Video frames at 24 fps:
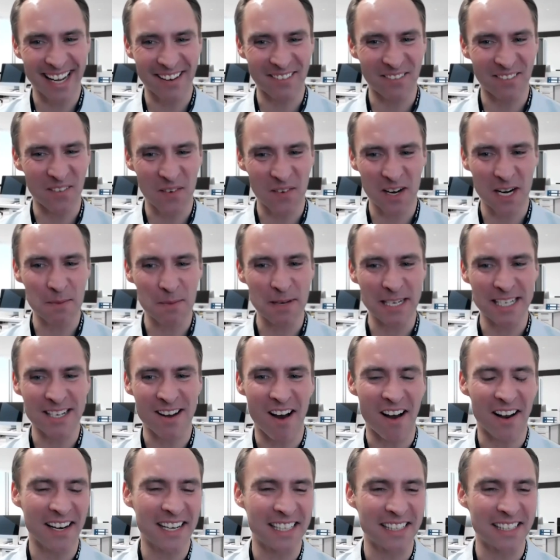And we're going to be
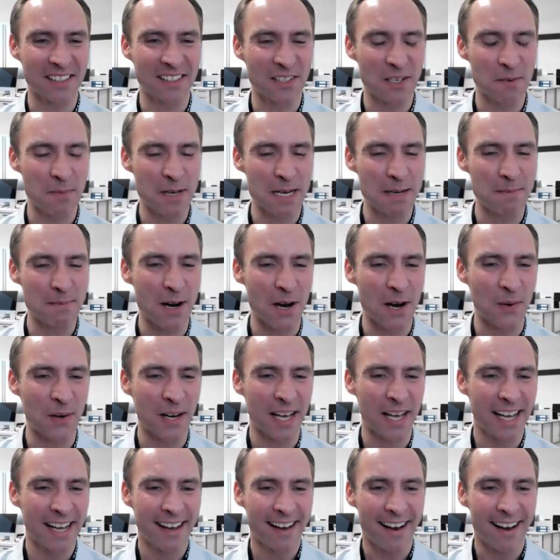talking a little bit about